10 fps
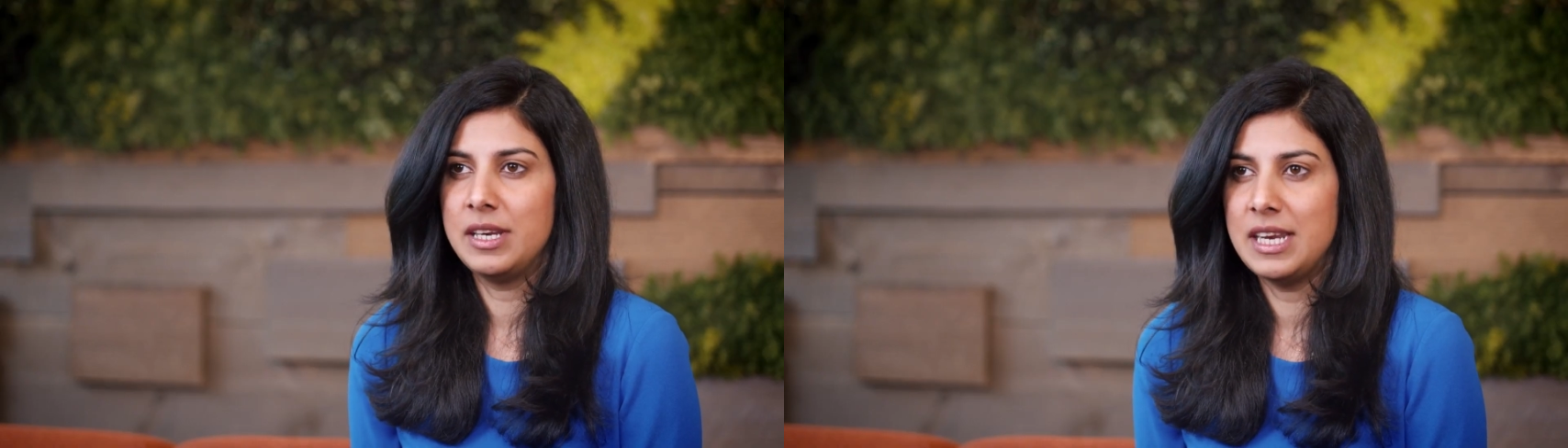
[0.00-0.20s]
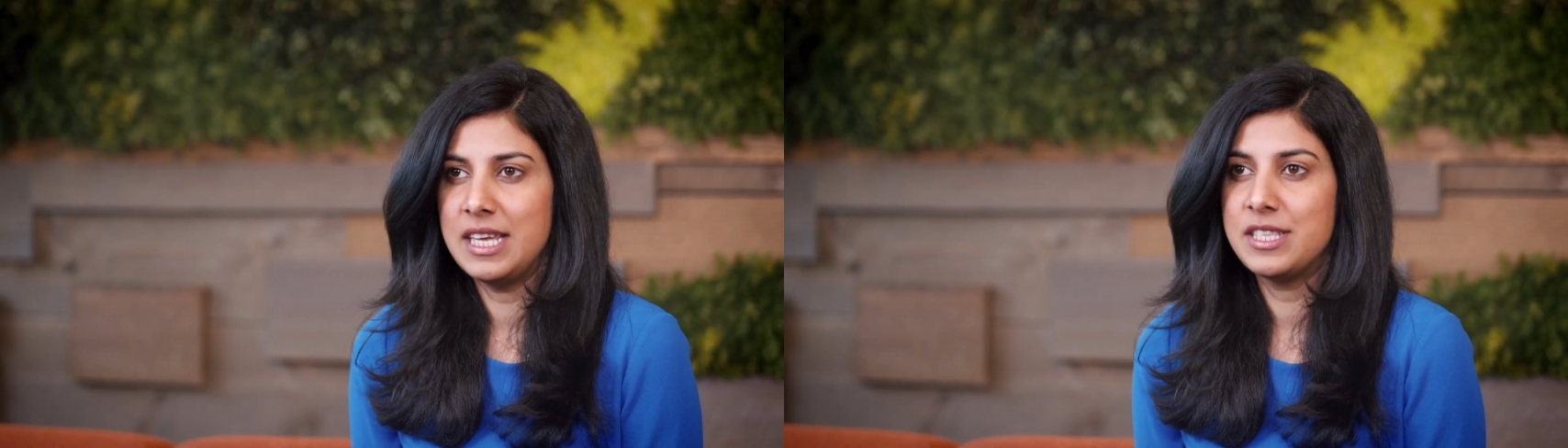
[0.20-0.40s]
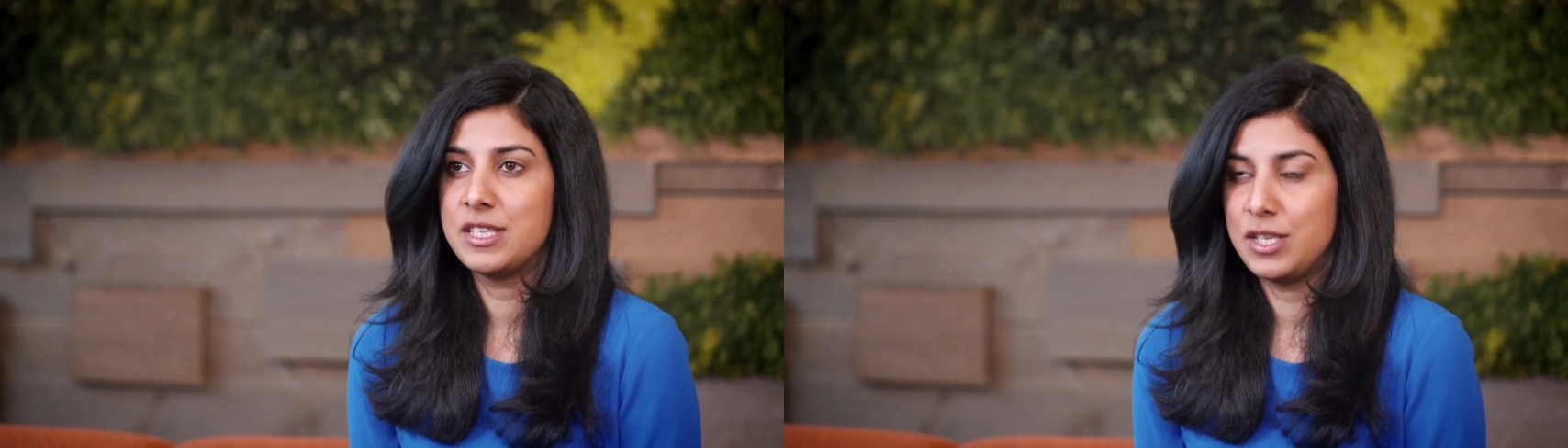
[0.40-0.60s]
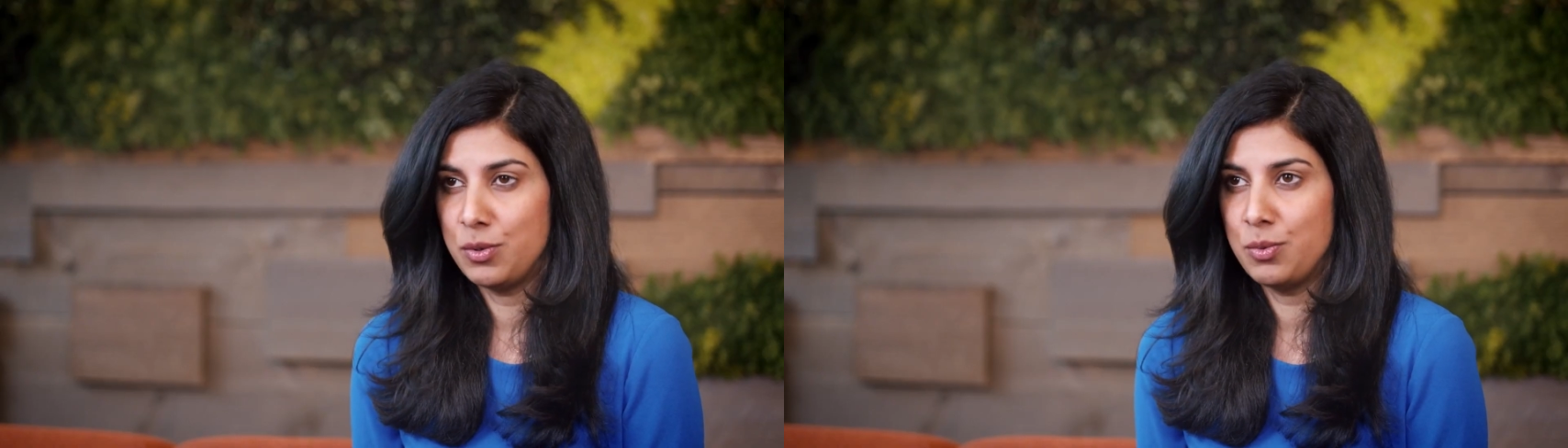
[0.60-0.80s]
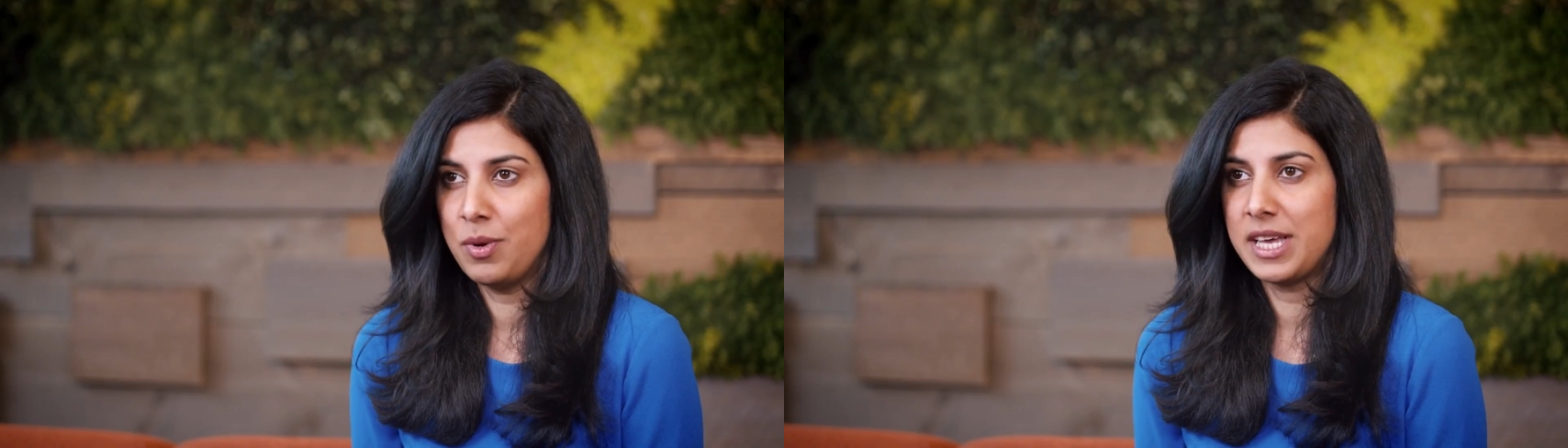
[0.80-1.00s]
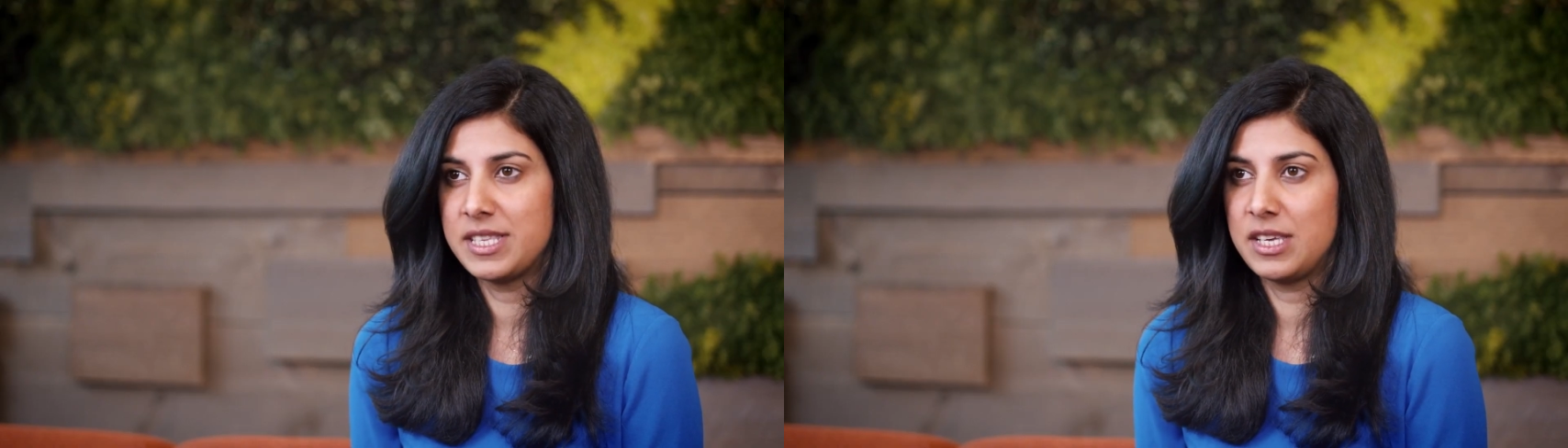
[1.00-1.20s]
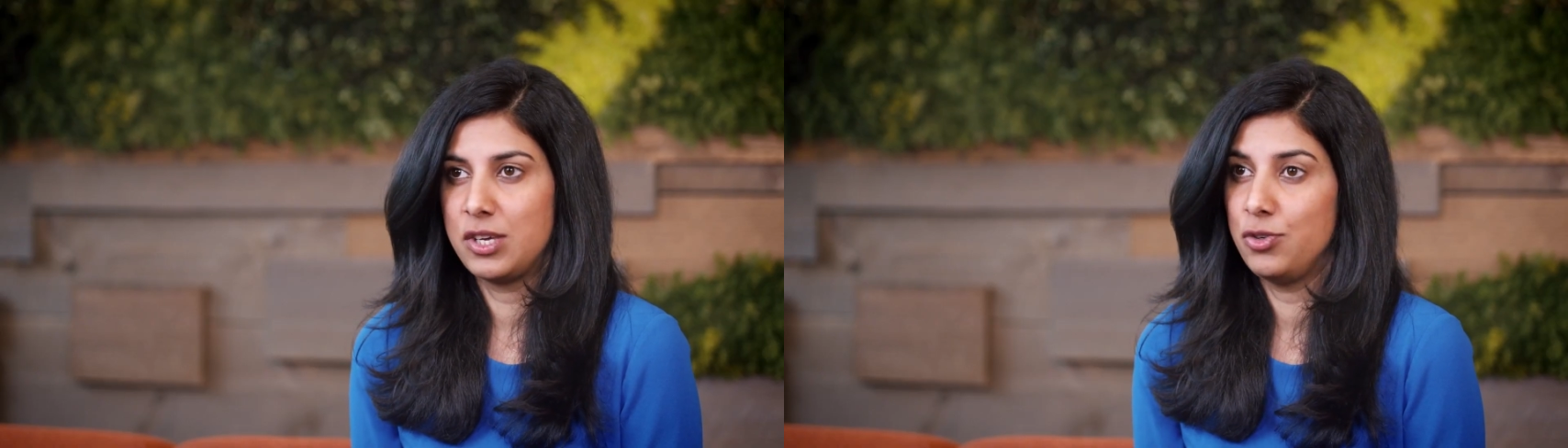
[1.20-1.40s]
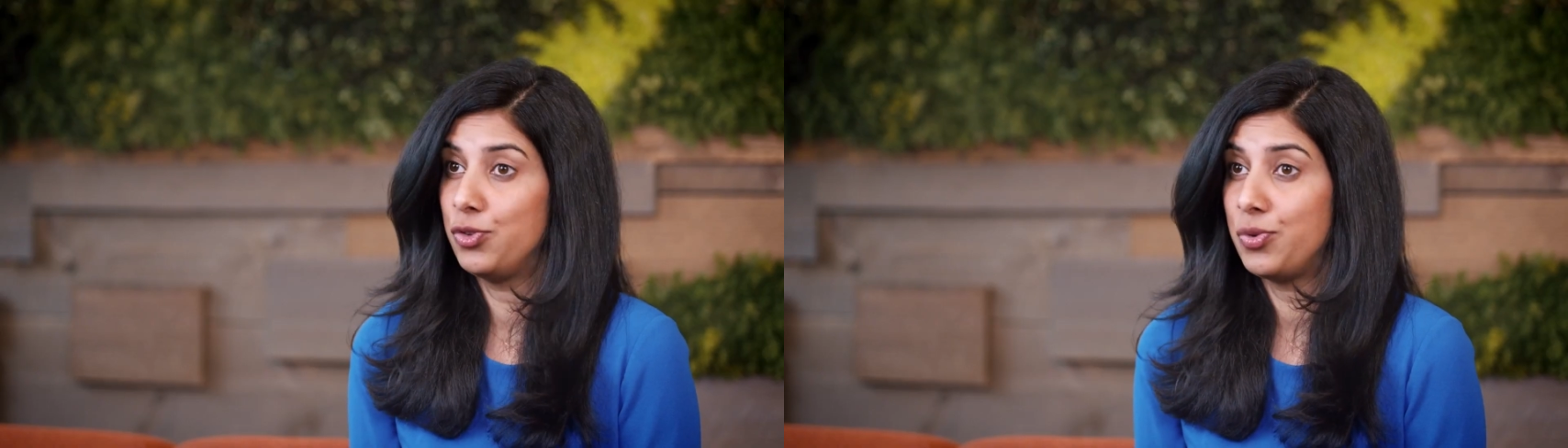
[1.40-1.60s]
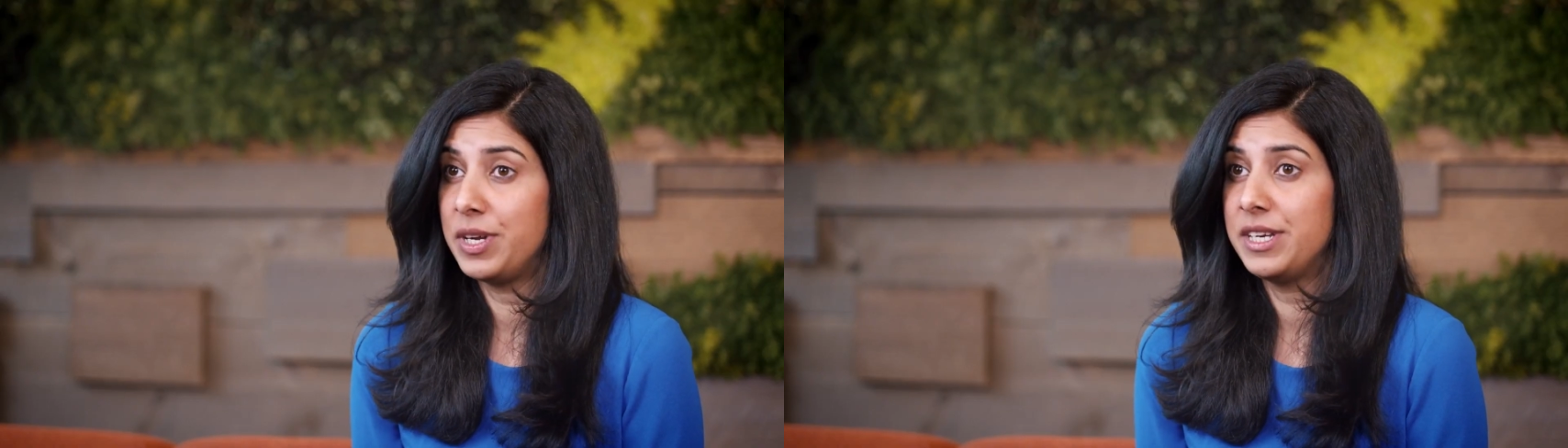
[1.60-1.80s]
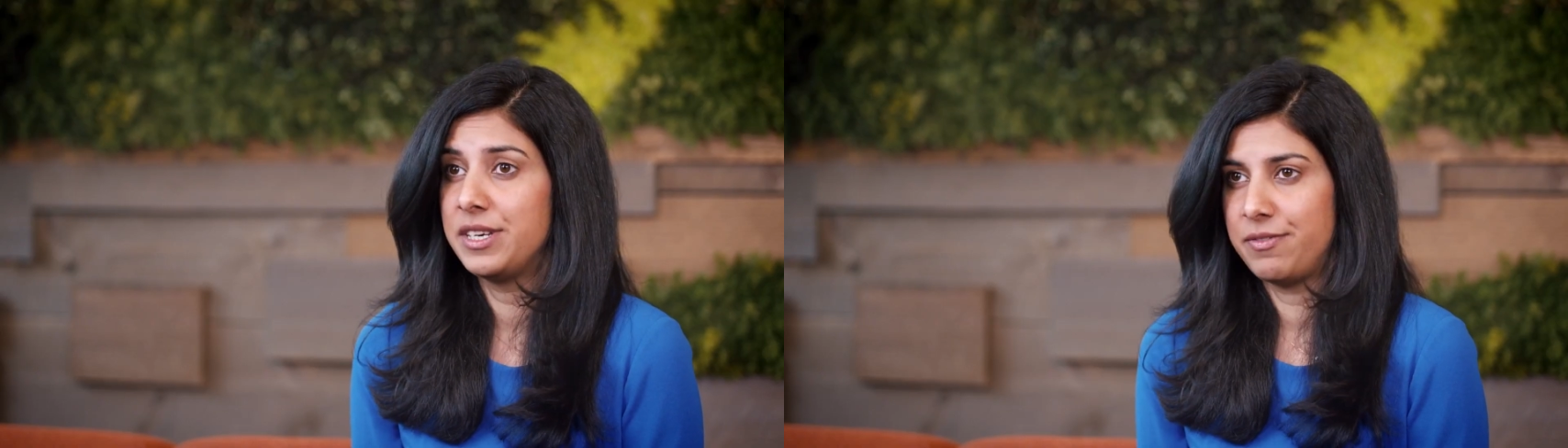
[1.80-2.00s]
lets you execute
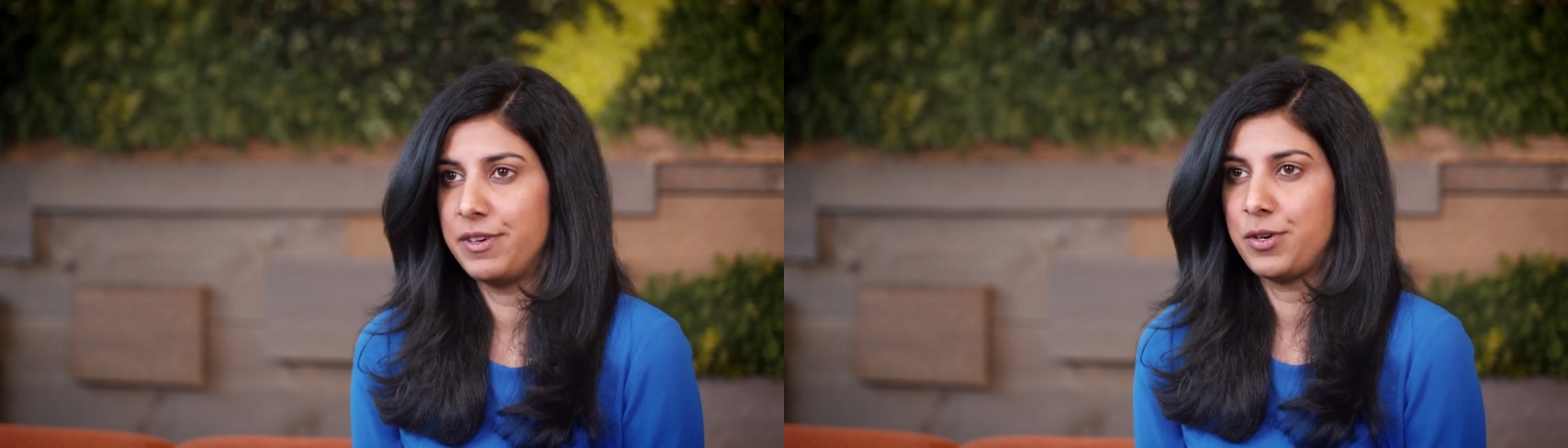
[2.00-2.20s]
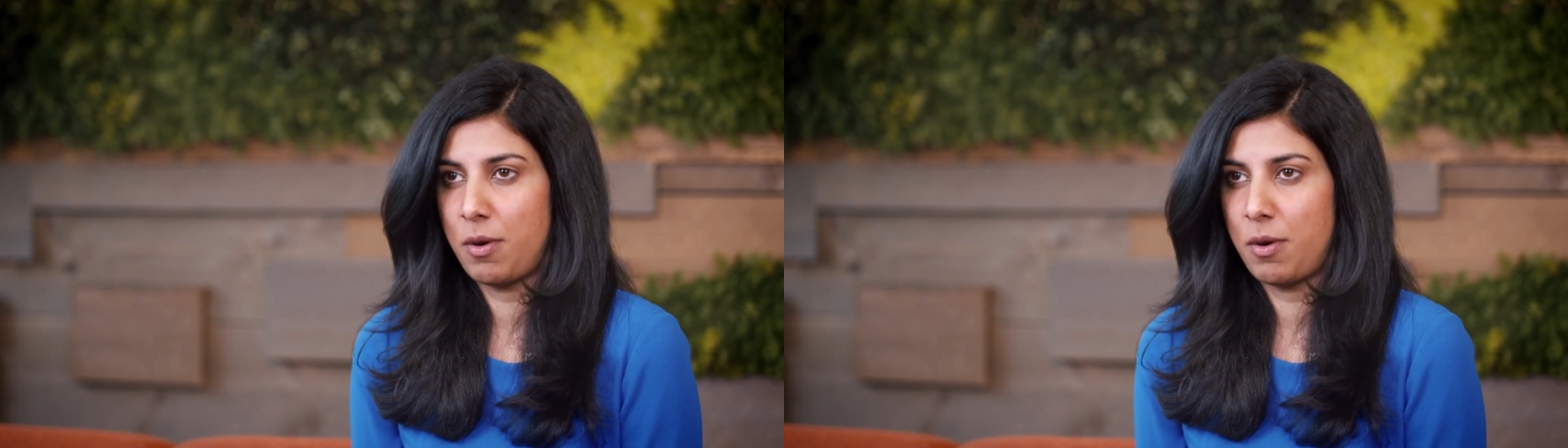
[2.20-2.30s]
three different